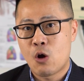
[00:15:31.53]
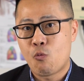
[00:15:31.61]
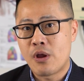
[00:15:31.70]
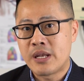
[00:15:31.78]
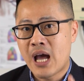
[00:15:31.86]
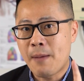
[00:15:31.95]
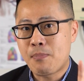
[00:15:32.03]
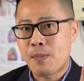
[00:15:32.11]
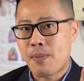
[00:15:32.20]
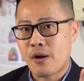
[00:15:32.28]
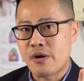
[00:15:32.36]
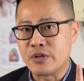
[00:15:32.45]
We're not
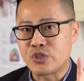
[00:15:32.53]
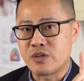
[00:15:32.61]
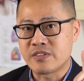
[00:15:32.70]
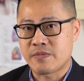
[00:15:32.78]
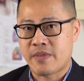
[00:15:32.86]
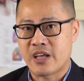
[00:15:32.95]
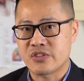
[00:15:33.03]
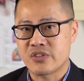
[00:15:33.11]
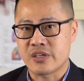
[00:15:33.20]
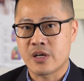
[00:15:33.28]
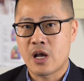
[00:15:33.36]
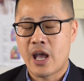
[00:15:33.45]
prepared in terms of
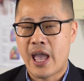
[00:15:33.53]
testing,